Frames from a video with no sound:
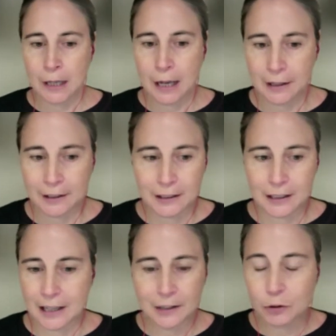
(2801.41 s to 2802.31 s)
And
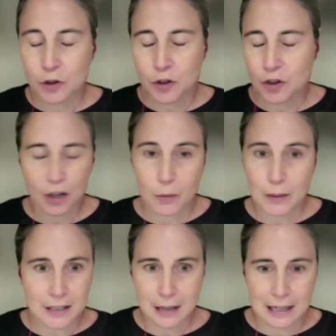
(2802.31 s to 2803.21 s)
he was so
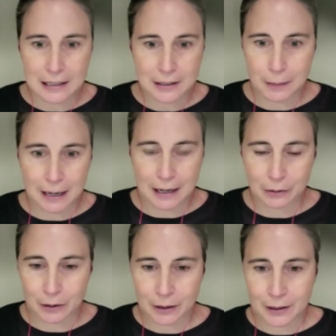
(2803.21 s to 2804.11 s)
excited
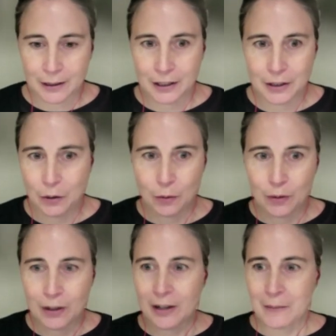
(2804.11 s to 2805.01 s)
about, you know,
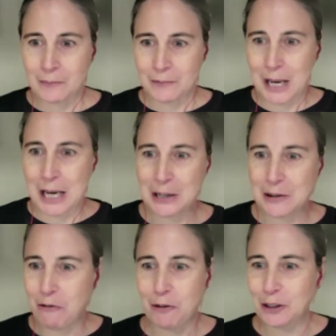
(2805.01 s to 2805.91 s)
taking
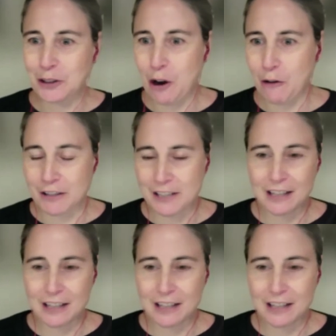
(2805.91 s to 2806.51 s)
off all the covers.